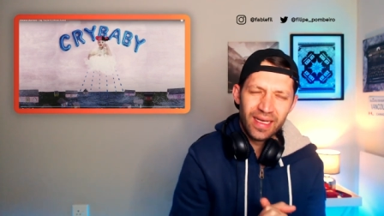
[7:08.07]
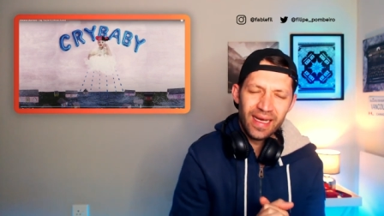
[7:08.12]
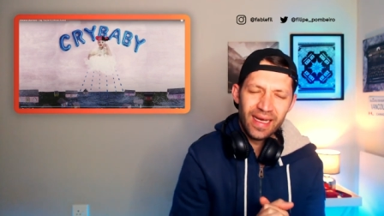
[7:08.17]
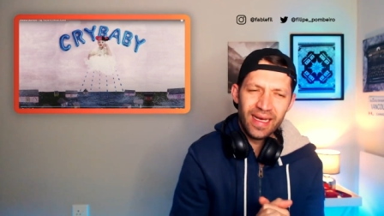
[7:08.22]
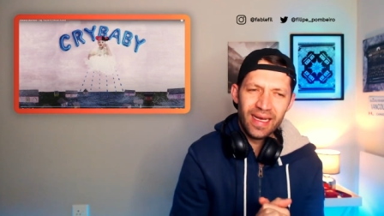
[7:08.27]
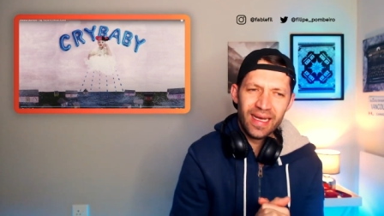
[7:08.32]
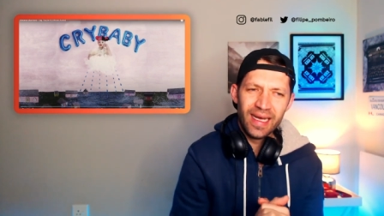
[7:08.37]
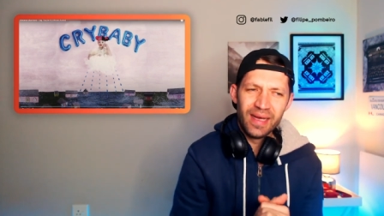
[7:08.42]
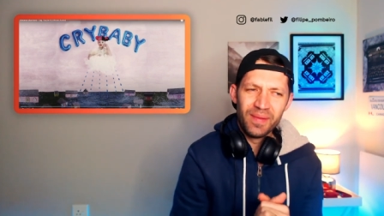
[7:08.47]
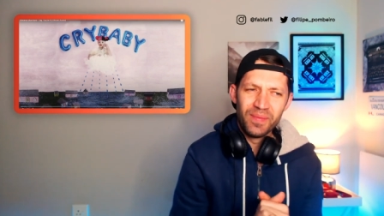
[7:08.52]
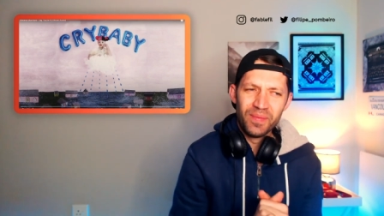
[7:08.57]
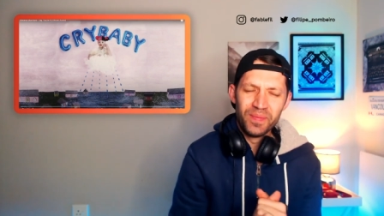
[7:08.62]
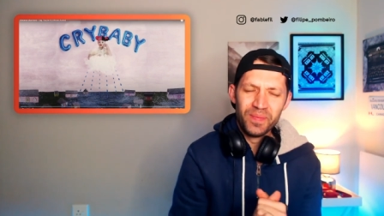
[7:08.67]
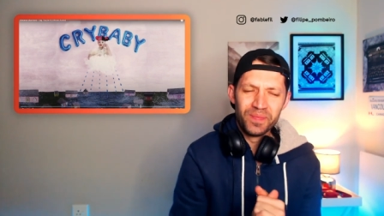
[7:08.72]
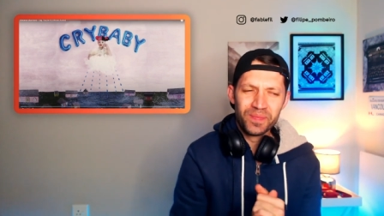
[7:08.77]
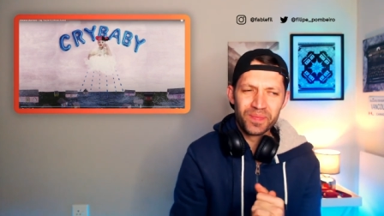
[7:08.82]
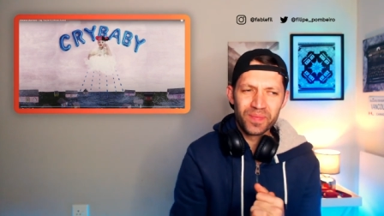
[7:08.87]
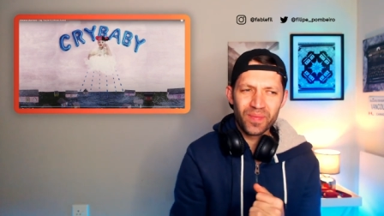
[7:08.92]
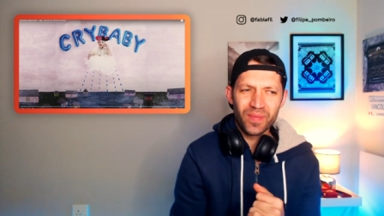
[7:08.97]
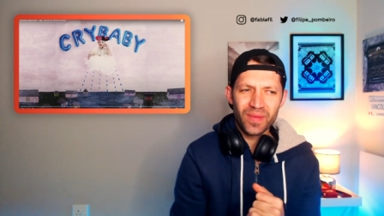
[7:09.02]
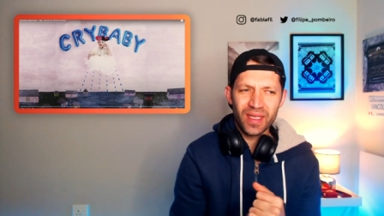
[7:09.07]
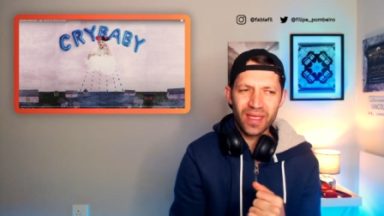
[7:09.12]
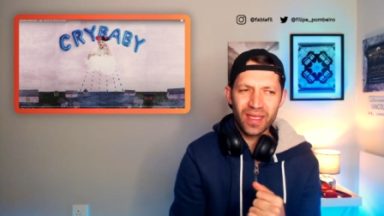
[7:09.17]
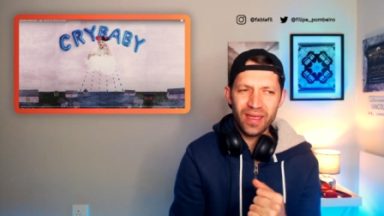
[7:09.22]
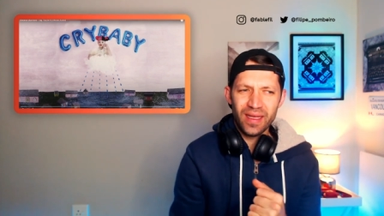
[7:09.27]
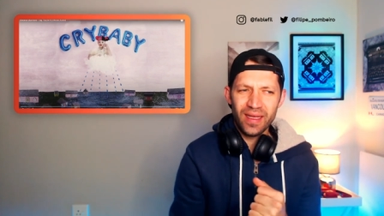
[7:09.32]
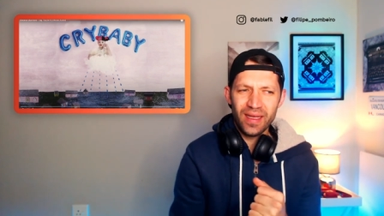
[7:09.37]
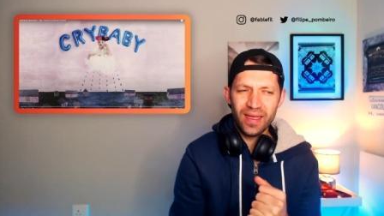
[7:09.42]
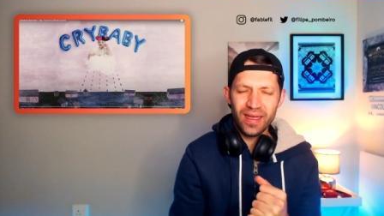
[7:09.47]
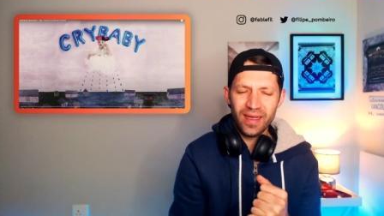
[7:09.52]
Um,
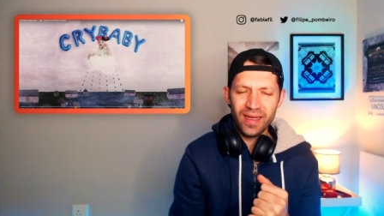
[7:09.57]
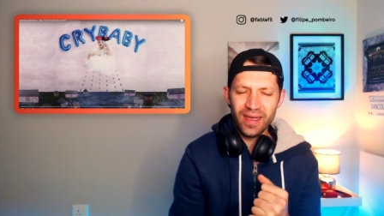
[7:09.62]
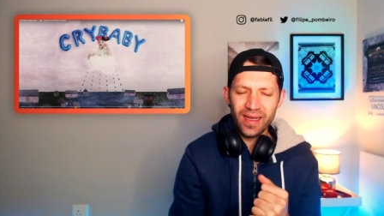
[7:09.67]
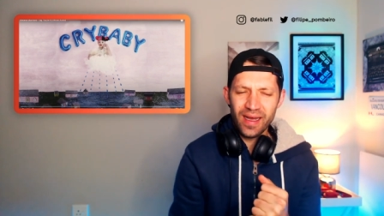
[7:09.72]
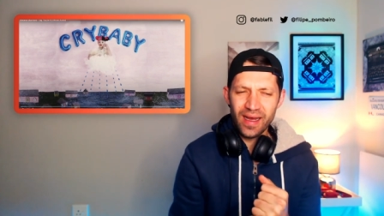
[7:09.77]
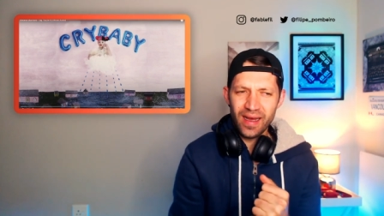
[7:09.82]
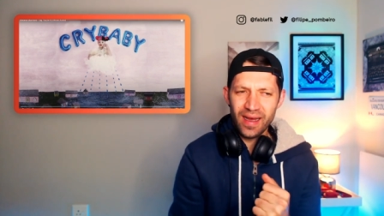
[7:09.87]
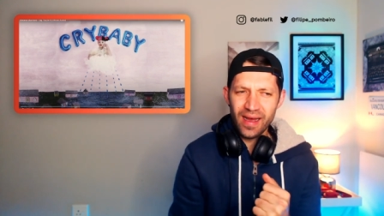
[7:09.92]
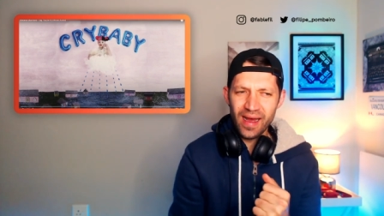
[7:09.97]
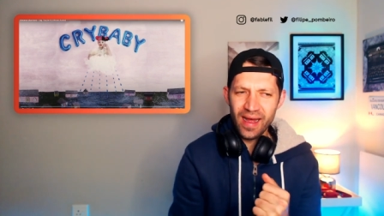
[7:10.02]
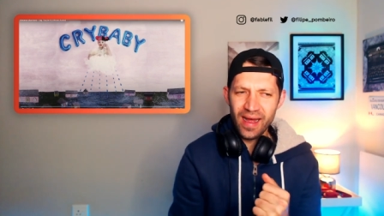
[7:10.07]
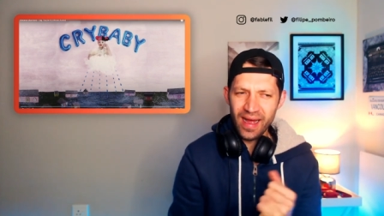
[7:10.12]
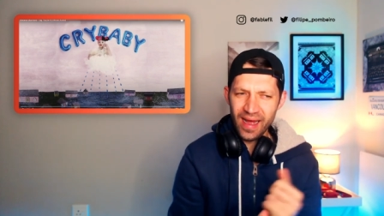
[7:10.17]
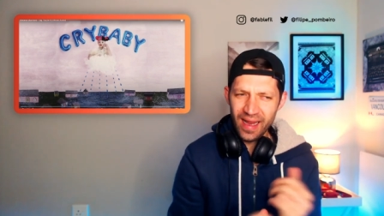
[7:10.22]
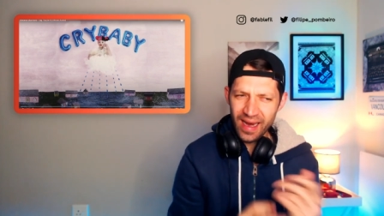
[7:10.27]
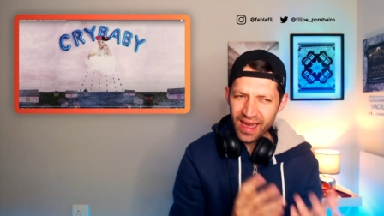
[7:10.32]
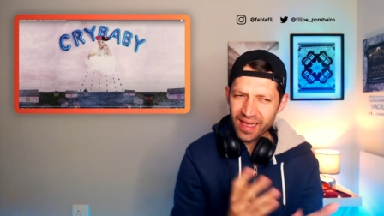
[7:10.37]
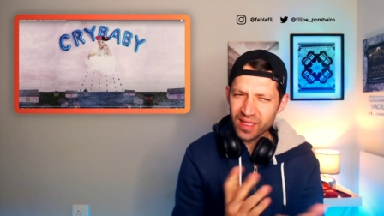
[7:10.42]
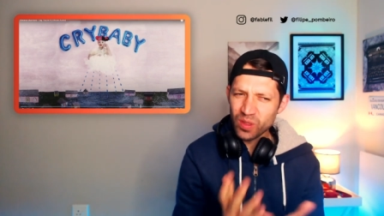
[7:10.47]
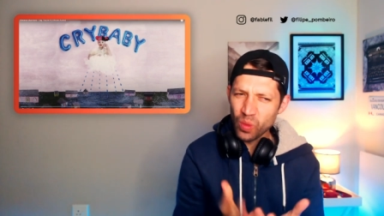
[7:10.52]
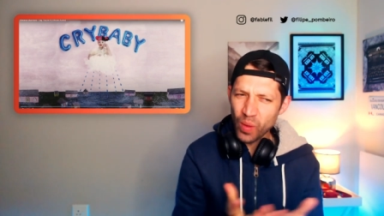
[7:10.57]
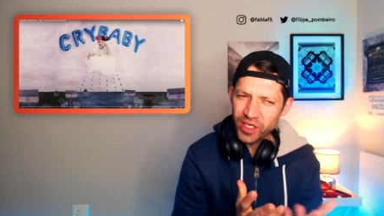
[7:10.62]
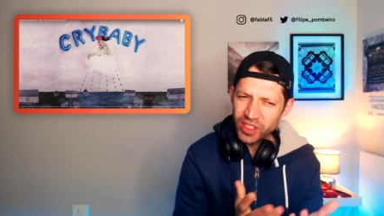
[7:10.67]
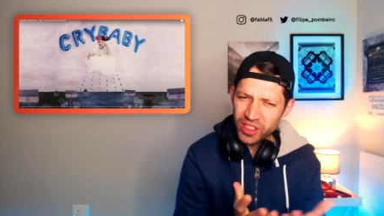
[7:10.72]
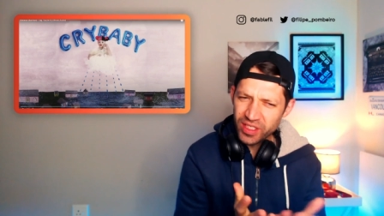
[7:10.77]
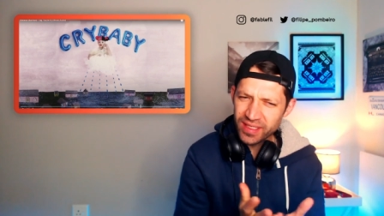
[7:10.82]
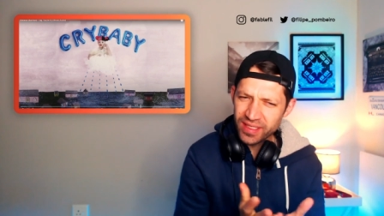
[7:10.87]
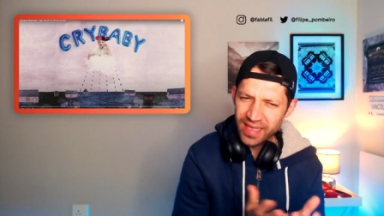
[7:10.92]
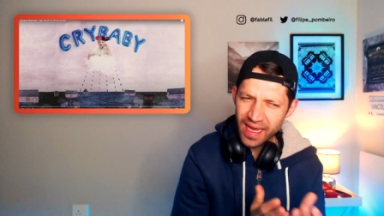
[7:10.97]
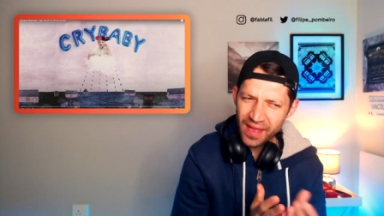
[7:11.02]
I, I like the way
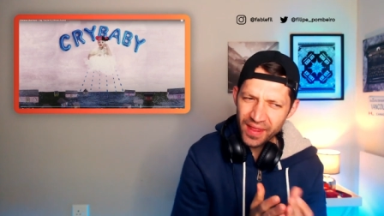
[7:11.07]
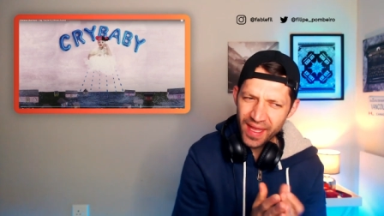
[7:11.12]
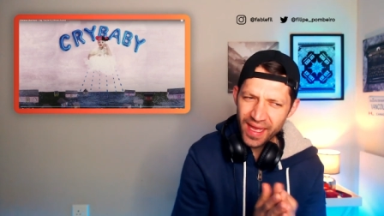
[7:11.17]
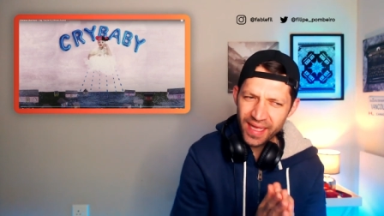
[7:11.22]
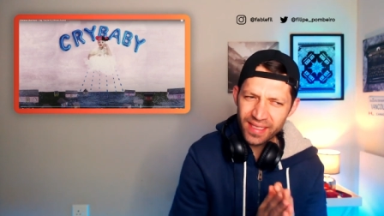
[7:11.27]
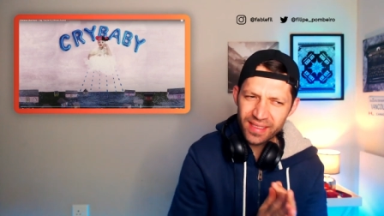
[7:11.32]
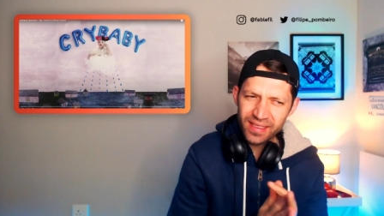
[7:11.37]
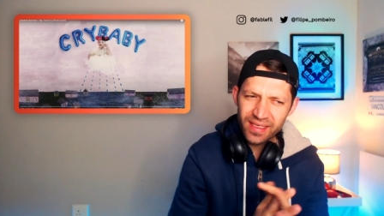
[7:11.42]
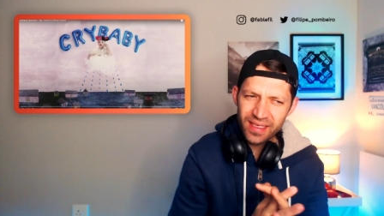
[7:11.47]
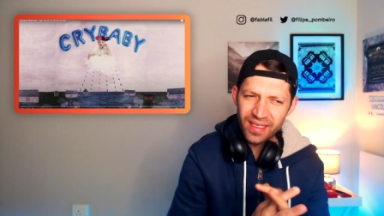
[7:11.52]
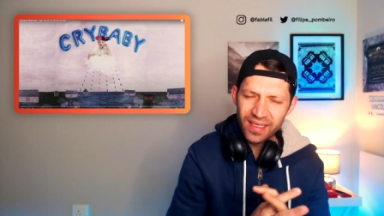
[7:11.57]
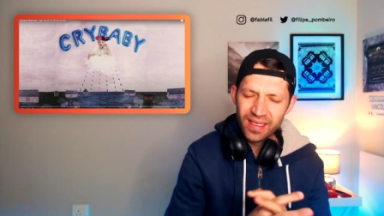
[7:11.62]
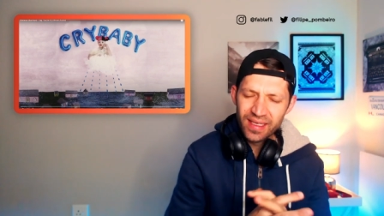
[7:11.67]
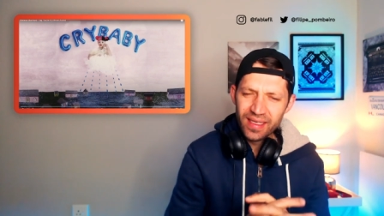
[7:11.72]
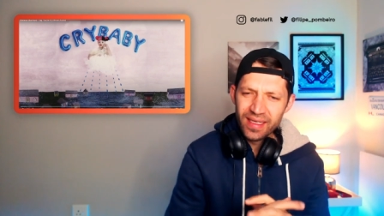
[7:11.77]
she's done that,